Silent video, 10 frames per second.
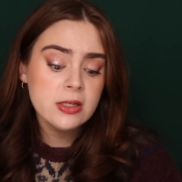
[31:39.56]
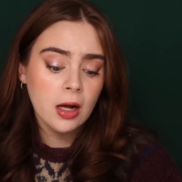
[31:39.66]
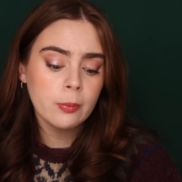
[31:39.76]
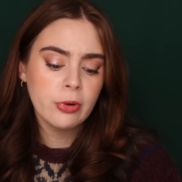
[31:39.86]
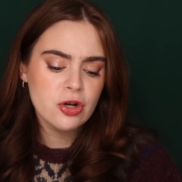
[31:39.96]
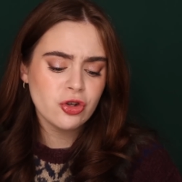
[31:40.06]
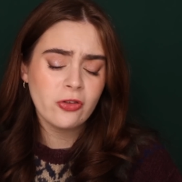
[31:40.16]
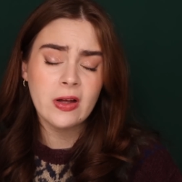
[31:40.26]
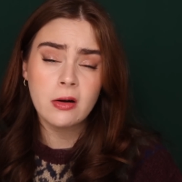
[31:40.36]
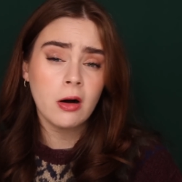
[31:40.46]
done
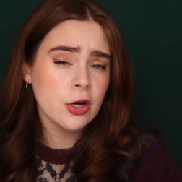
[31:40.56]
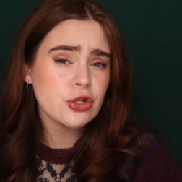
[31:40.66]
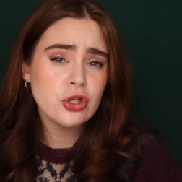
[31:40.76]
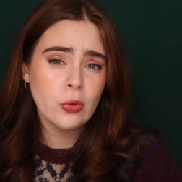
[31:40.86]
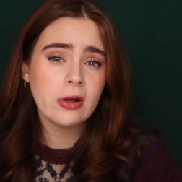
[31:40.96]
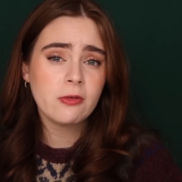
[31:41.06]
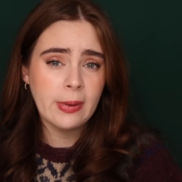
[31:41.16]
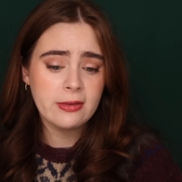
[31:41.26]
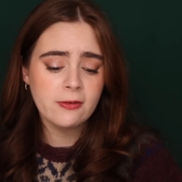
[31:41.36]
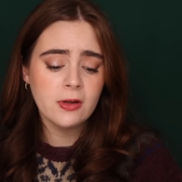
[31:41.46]
brushes that aren't too
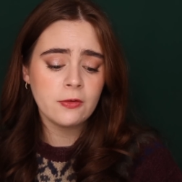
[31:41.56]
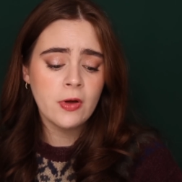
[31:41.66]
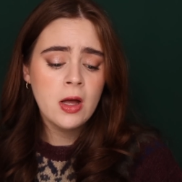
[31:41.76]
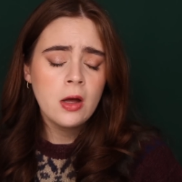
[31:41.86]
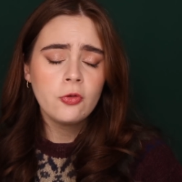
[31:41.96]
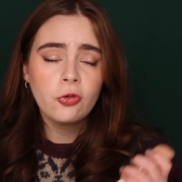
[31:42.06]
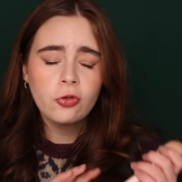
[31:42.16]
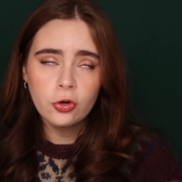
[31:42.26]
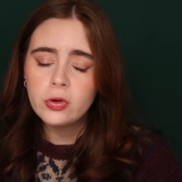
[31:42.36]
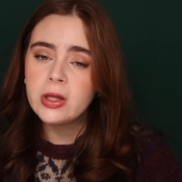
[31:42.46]
expensive.
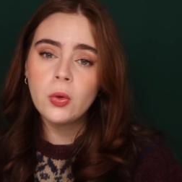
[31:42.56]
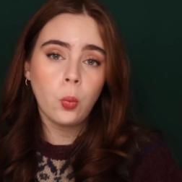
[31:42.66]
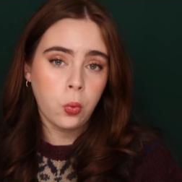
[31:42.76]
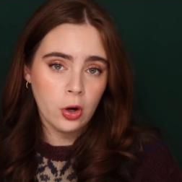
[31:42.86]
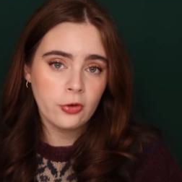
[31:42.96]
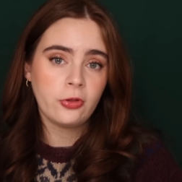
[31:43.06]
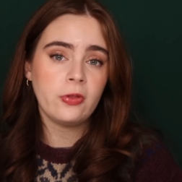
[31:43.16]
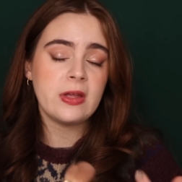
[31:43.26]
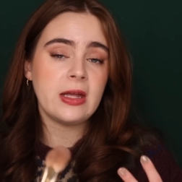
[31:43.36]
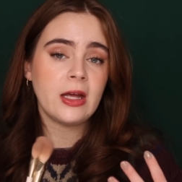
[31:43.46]
Certainly worth
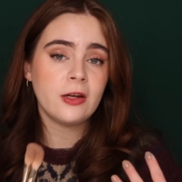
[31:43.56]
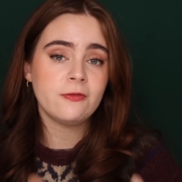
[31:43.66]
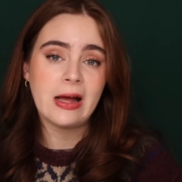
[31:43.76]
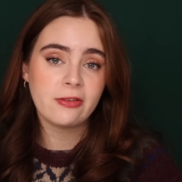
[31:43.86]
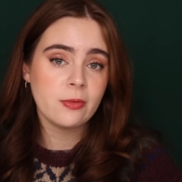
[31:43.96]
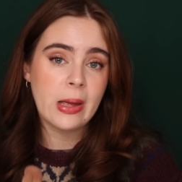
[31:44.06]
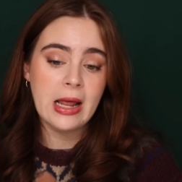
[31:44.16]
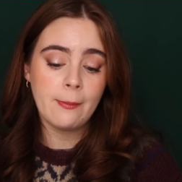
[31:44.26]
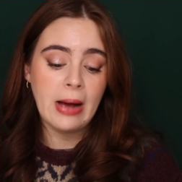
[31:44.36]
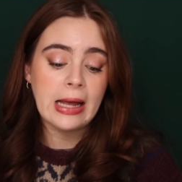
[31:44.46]
the
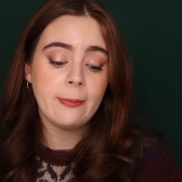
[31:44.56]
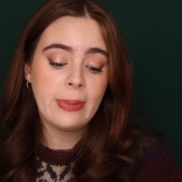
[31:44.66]
investment in my